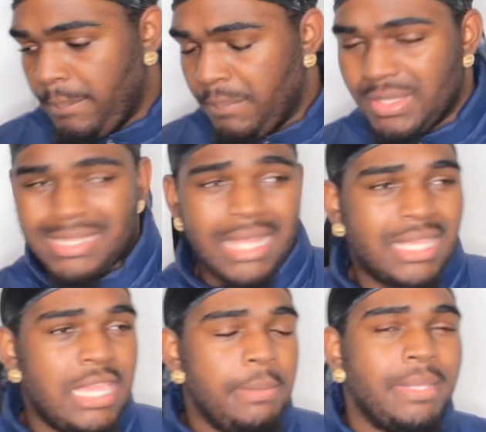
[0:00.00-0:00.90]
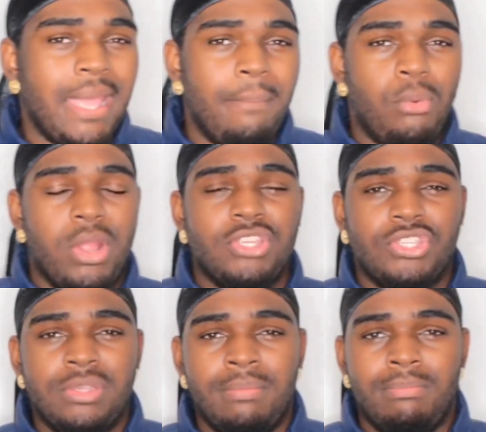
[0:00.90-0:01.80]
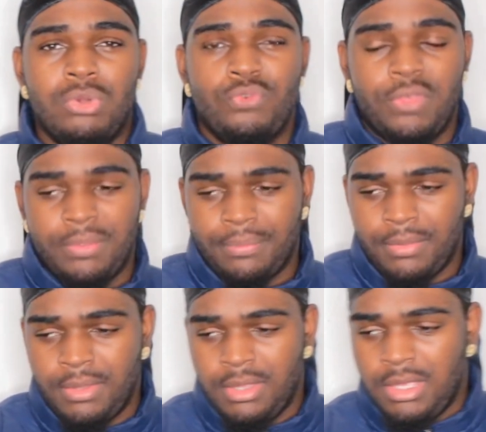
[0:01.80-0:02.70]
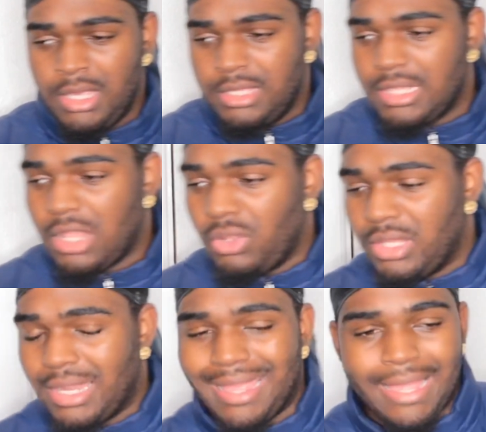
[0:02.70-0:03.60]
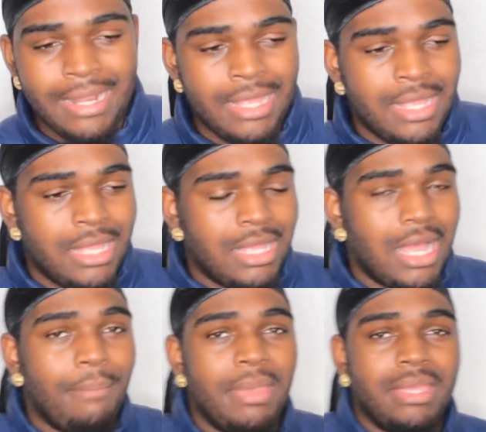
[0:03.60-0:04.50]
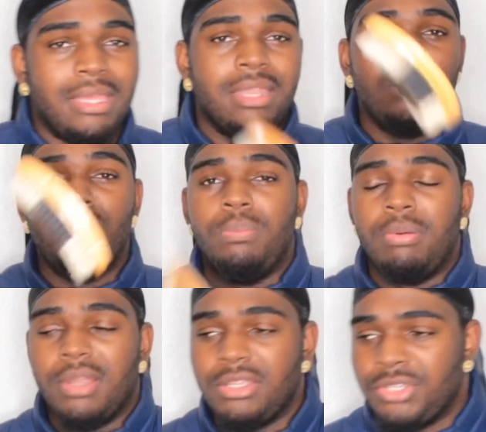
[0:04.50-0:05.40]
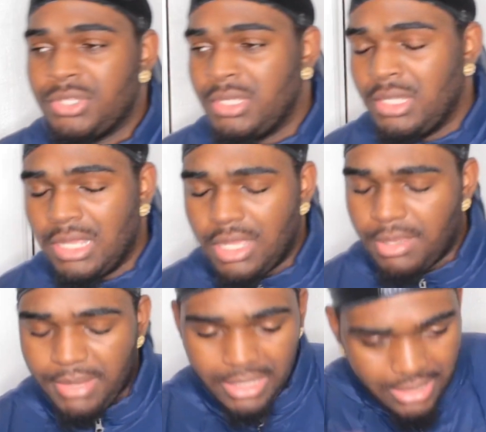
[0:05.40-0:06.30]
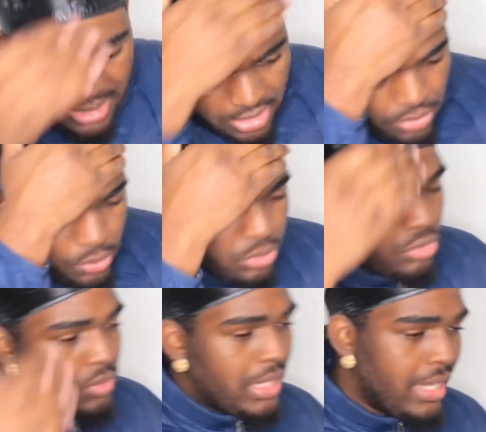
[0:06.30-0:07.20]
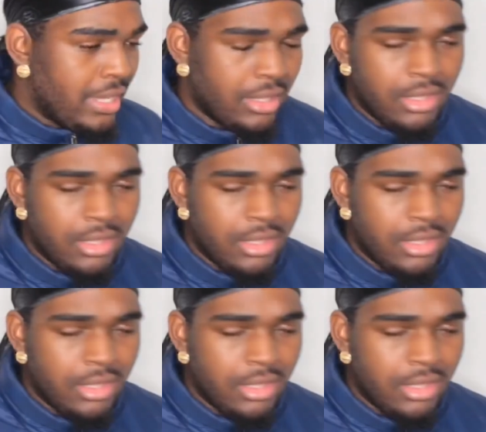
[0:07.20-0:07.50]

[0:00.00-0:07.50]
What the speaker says: is I keep that brush moving. Not only that, I may get a new brush, I may get a new do-rag